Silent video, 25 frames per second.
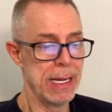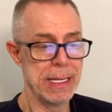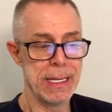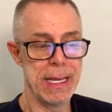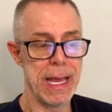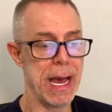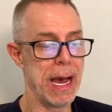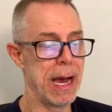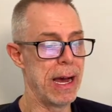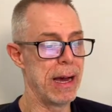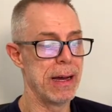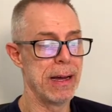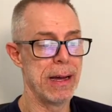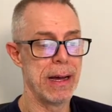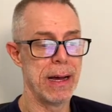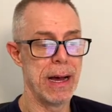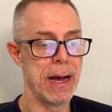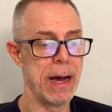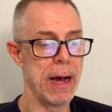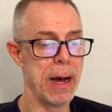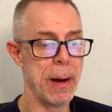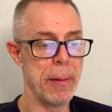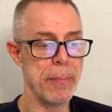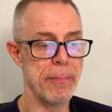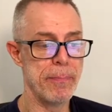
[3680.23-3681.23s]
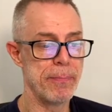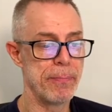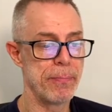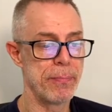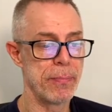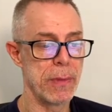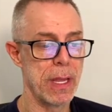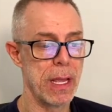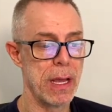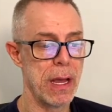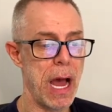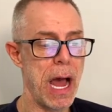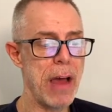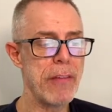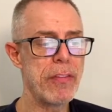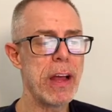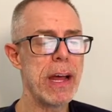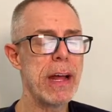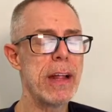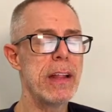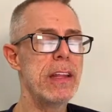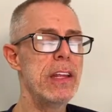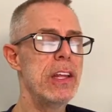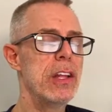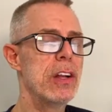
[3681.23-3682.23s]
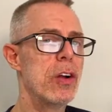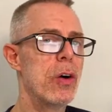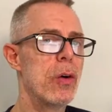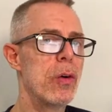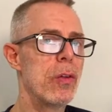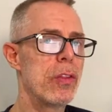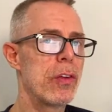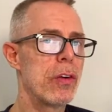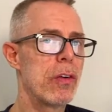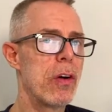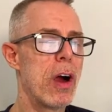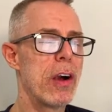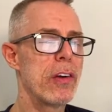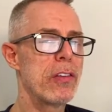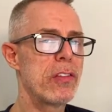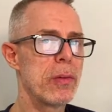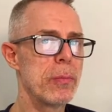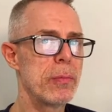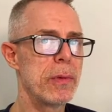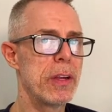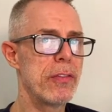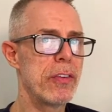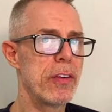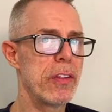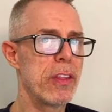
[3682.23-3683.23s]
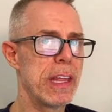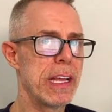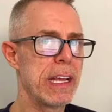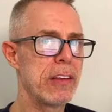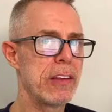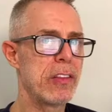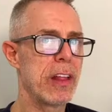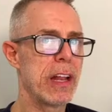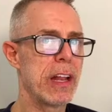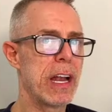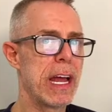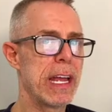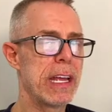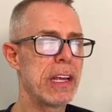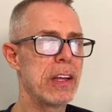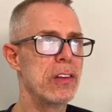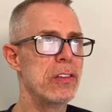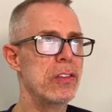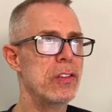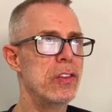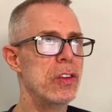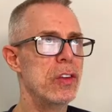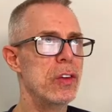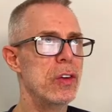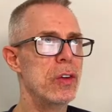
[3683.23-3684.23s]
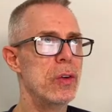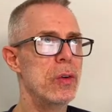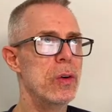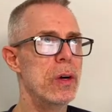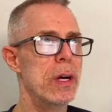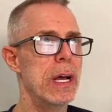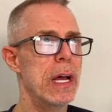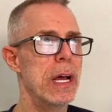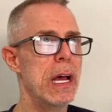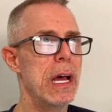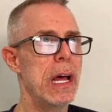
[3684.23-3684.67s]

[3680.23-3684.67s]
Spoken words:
Yeah. I've got, there are some different things that I can do.